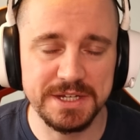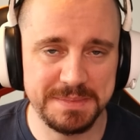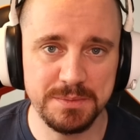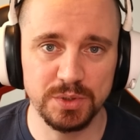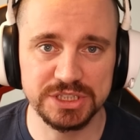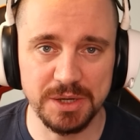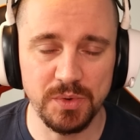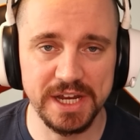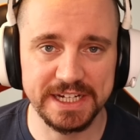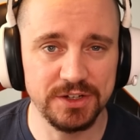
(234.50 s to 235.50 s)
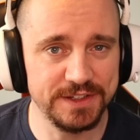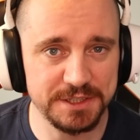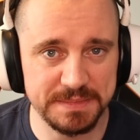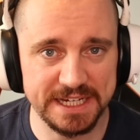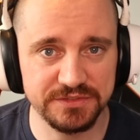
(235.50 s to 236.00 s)
U S B ports aren't working on
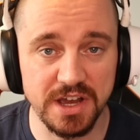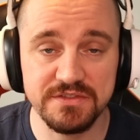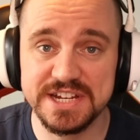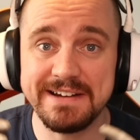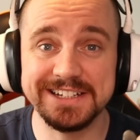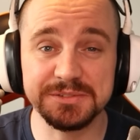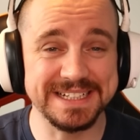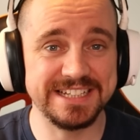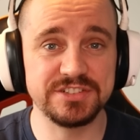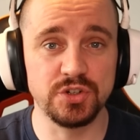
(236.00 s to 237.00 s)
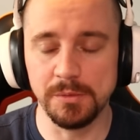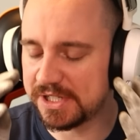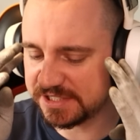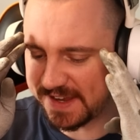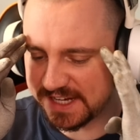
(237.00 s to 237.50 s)
this P S five. Shout out to my Discord,
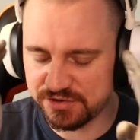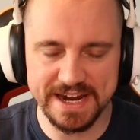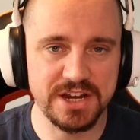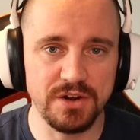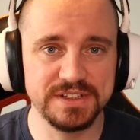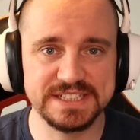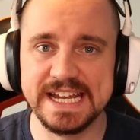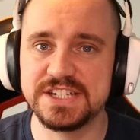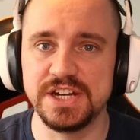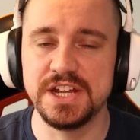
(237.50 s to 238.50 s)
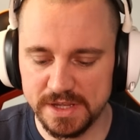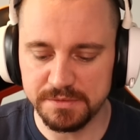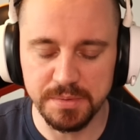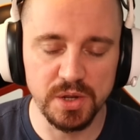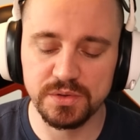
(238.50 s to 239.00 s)
because I had a great conversation
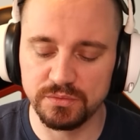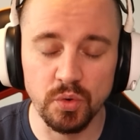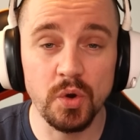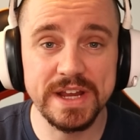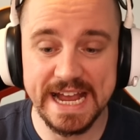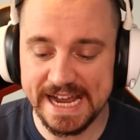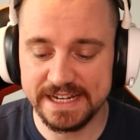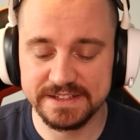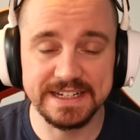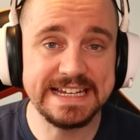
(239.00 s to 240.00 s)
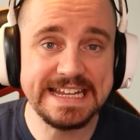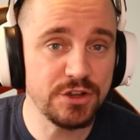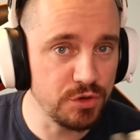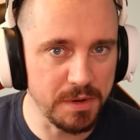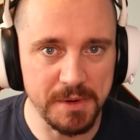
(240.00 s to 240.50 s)
with both Roy and
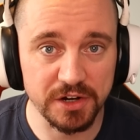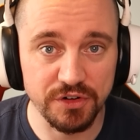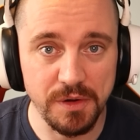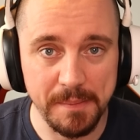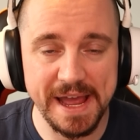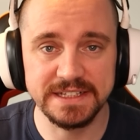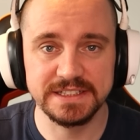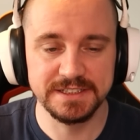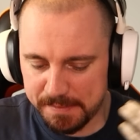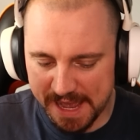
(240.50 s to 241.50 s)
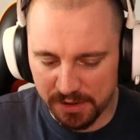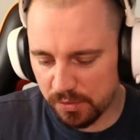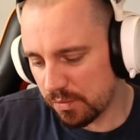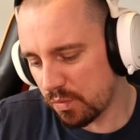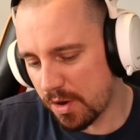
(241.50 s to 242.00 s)
Lee, Uber Micro Repairs,
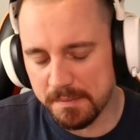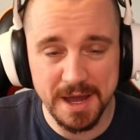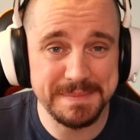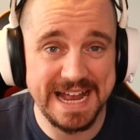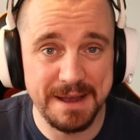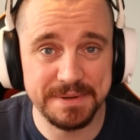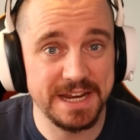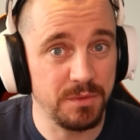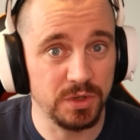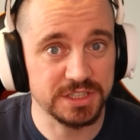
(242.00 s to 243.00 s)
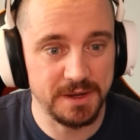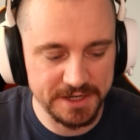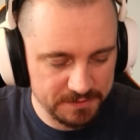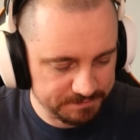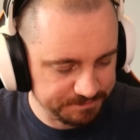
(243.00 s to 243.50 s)
about what might be happening and what's
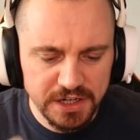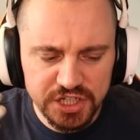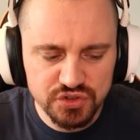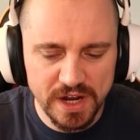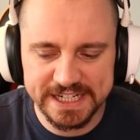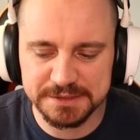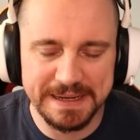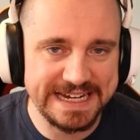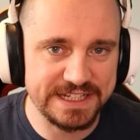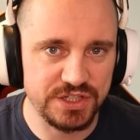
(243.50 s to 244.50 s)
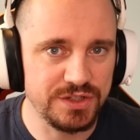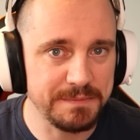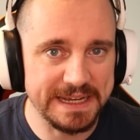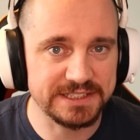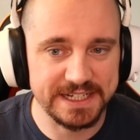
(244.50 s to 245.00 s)
going on. I'm gonna try and explain it
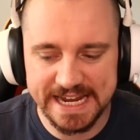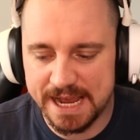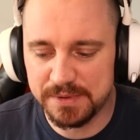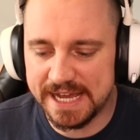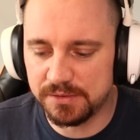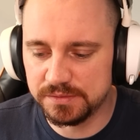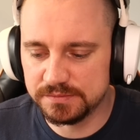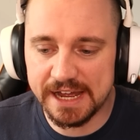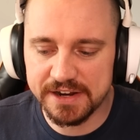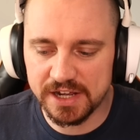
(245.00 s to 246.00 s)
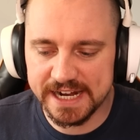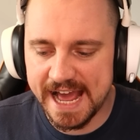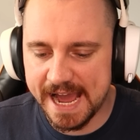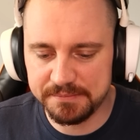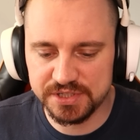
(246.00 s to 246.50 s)
the best I can without sounding like
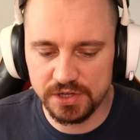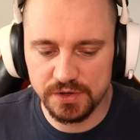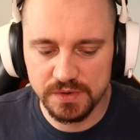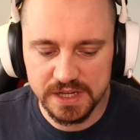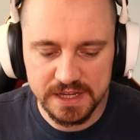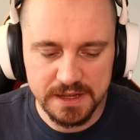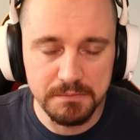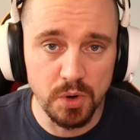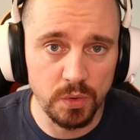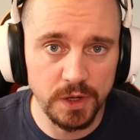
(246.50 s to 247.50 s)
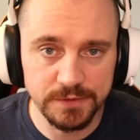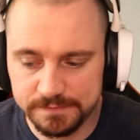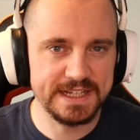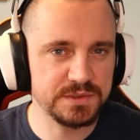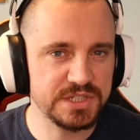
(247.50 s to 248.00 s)
an absolute moron.
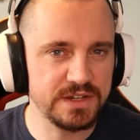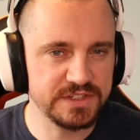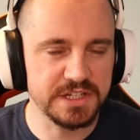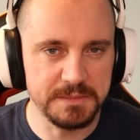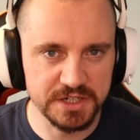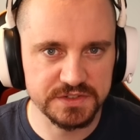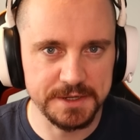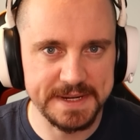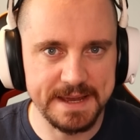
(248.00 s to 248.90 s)
Let's switch over to the microscope